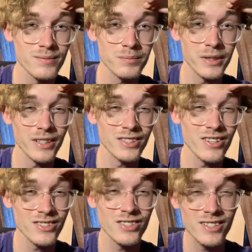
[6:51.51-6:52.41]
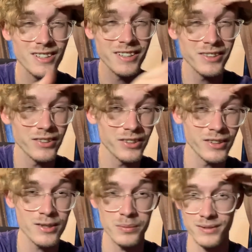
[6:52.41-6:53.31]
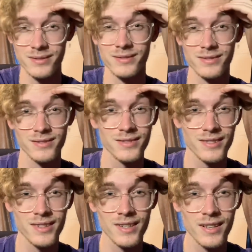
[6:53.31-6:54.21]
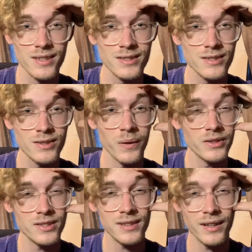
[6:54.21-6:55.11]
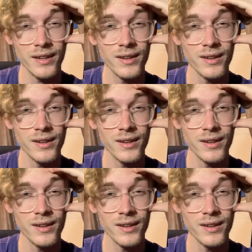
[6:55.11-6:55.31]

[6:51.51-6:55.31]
because she killed her husband. So I was just like,